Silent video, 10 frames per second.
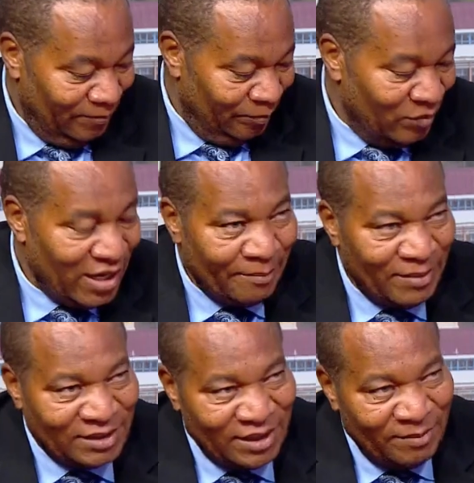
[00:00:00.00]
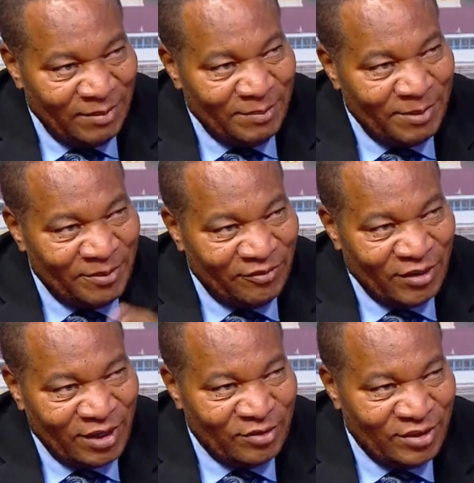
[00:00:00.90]
Yeah, but maybe
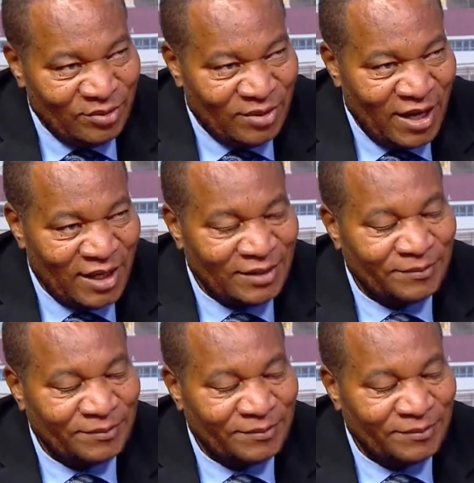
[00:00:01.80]
before I go into that,